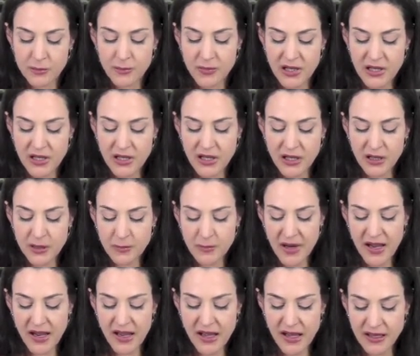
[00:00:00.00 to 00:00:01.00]
Begin
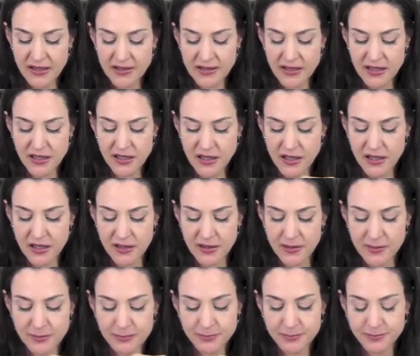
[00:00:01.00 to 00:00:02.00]
by asking
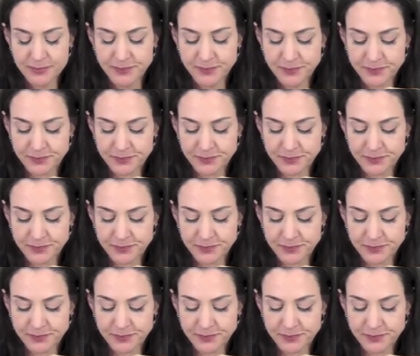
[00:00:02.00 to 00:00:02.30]
Him,